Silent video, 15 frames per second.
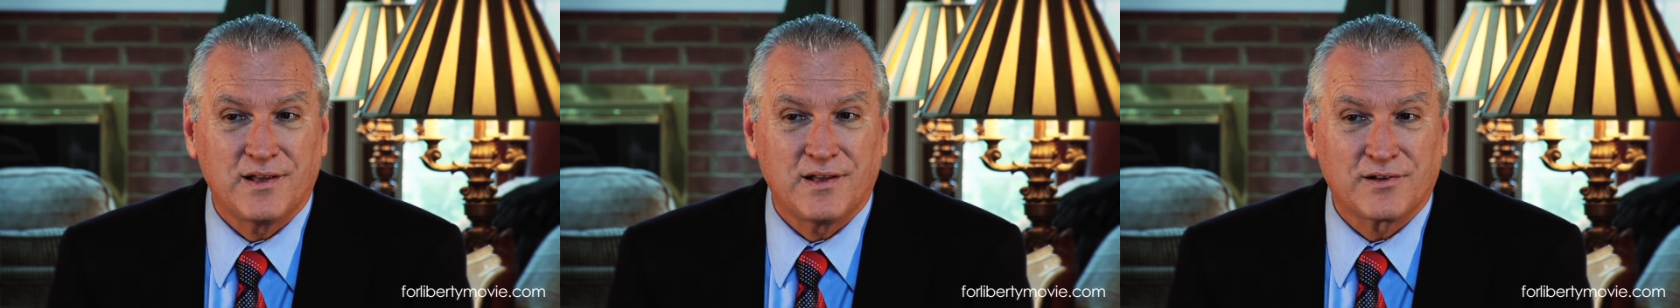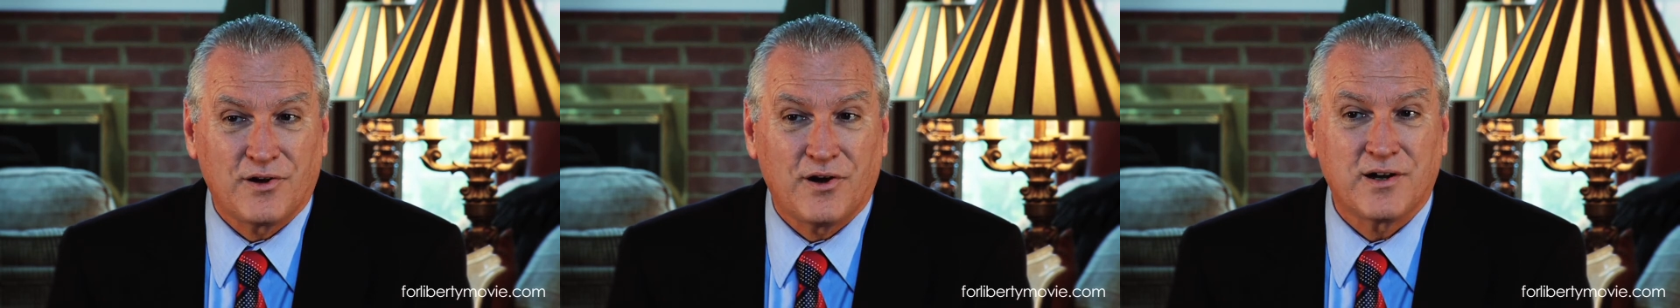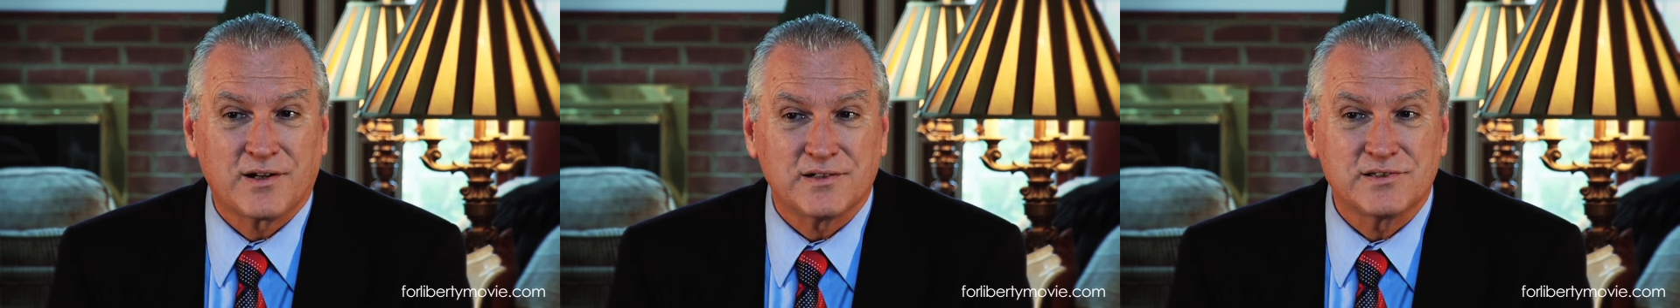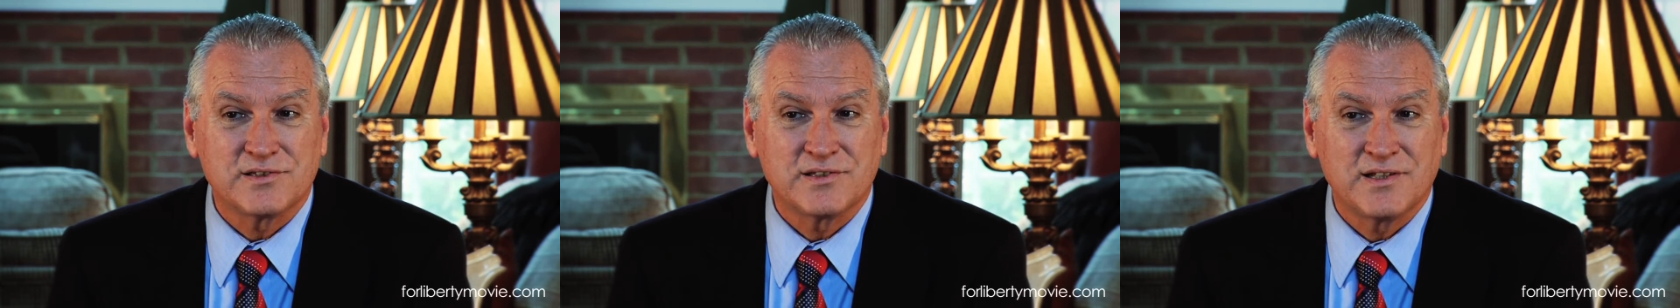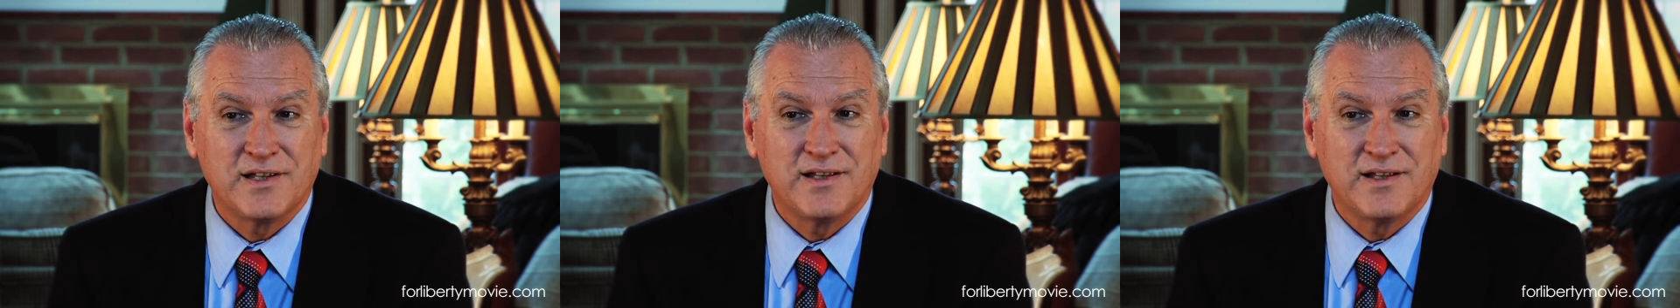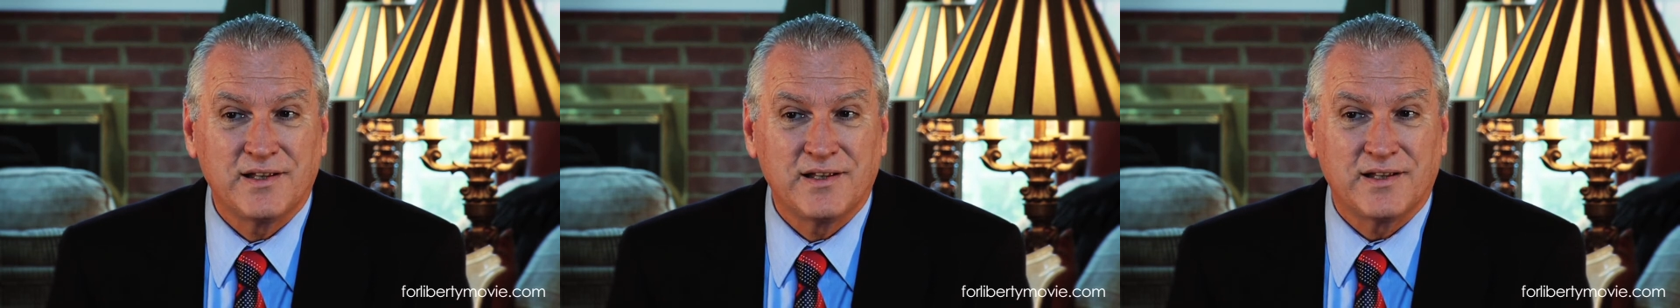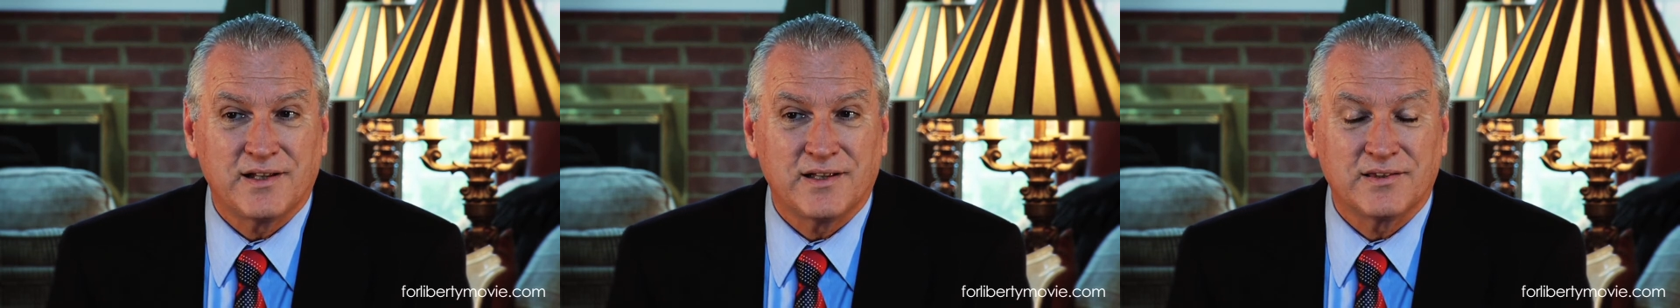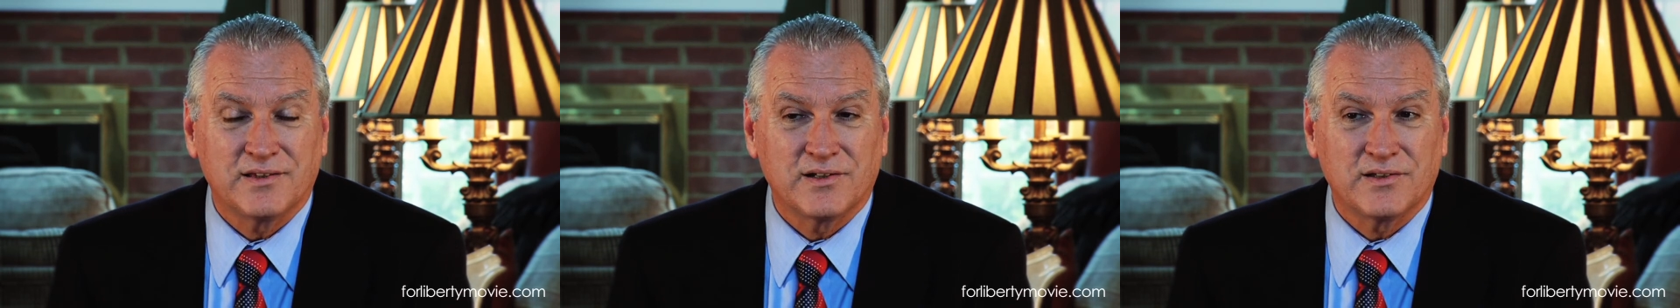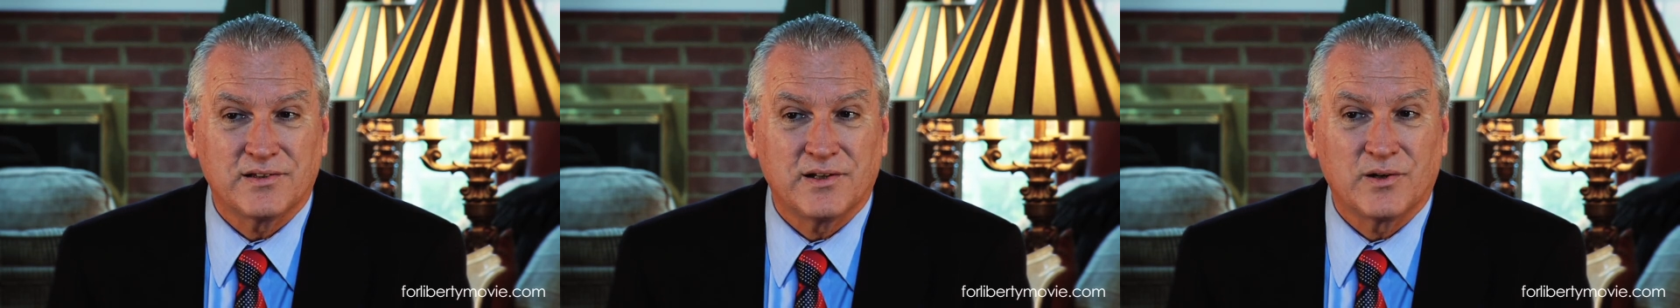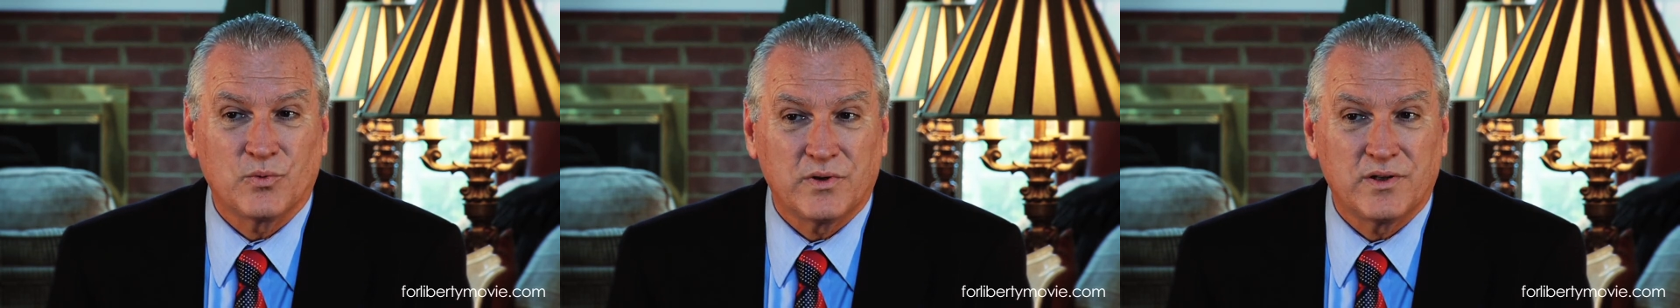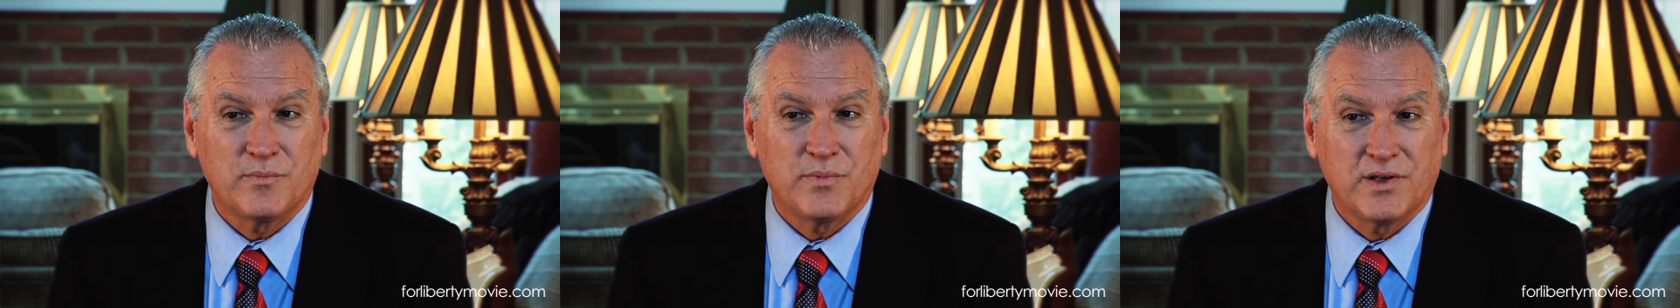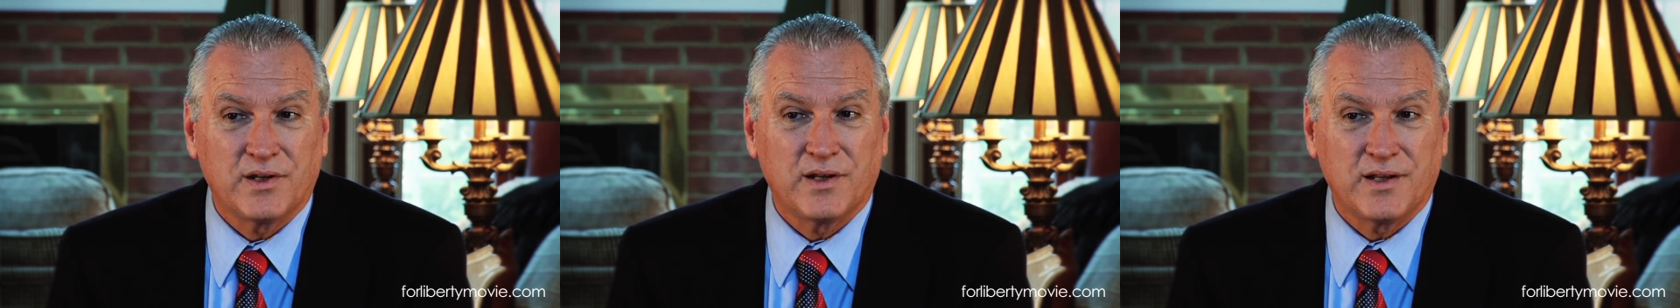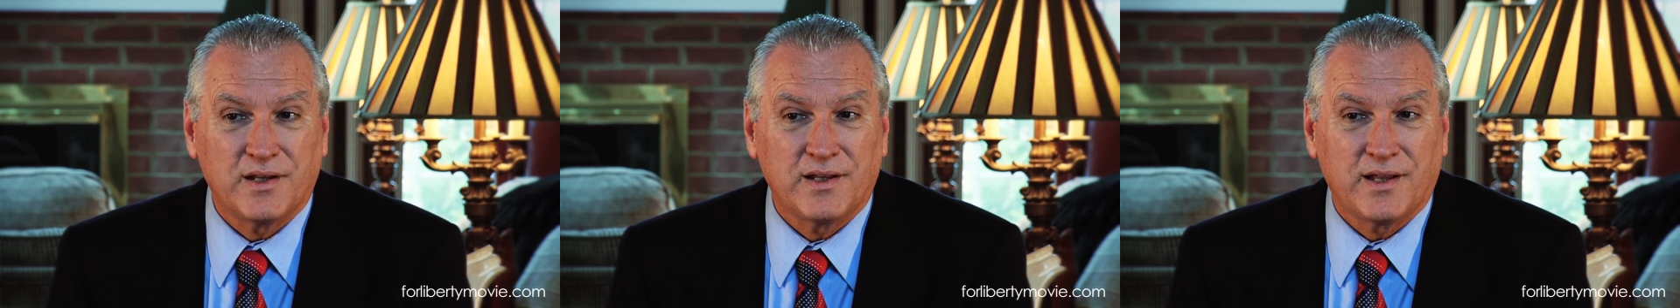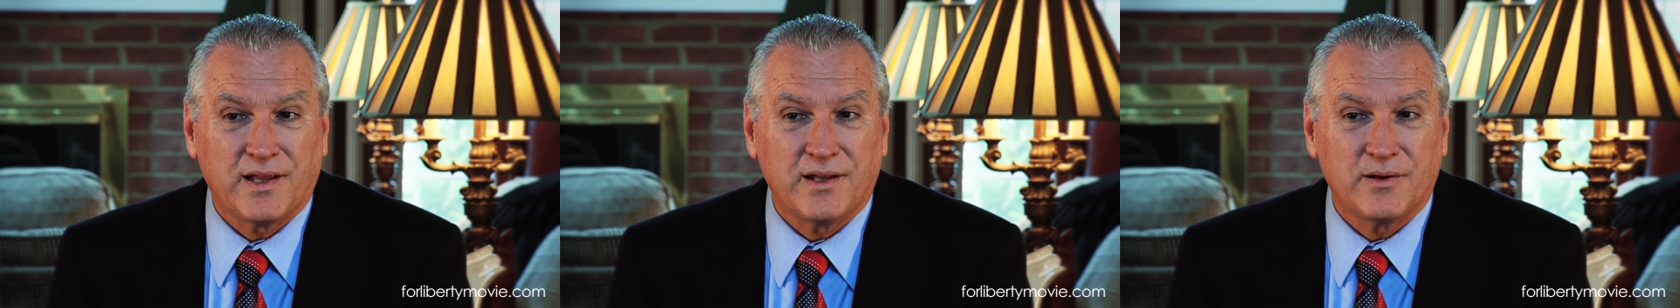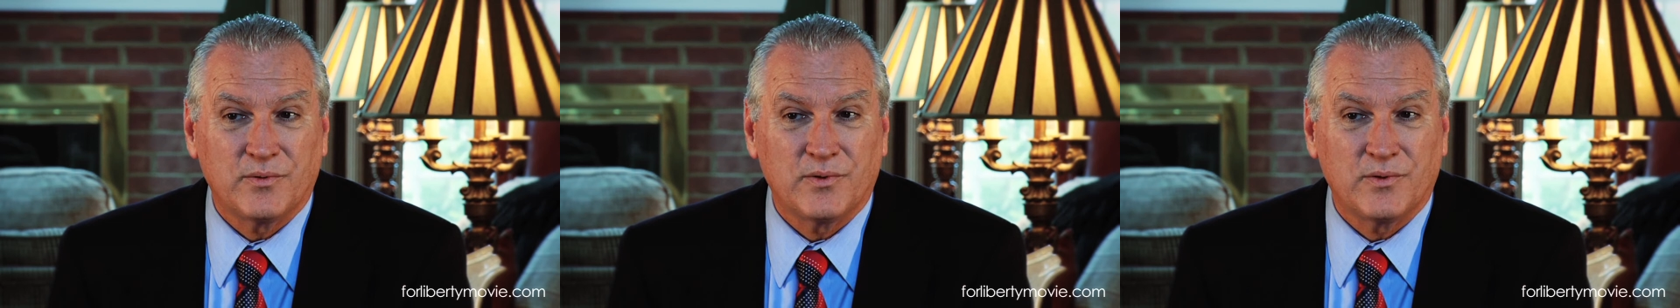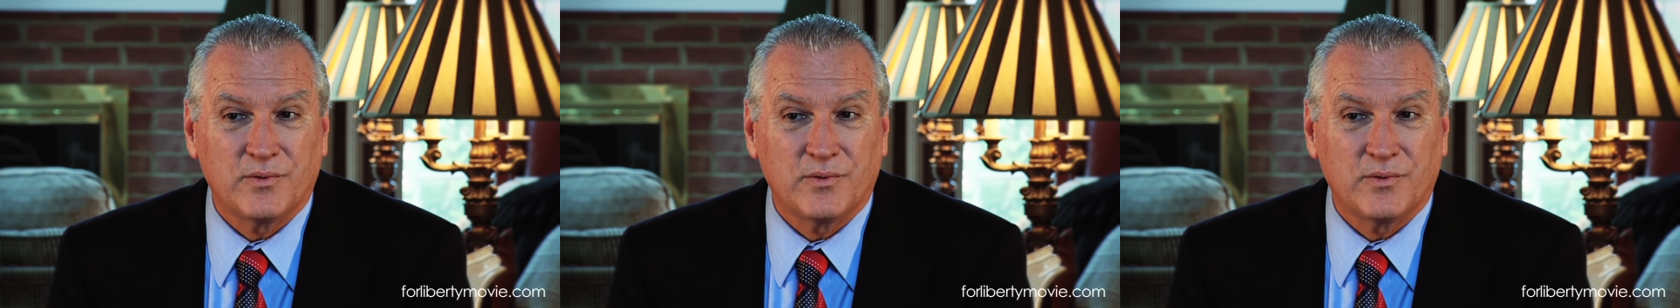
caucus, and there would have been a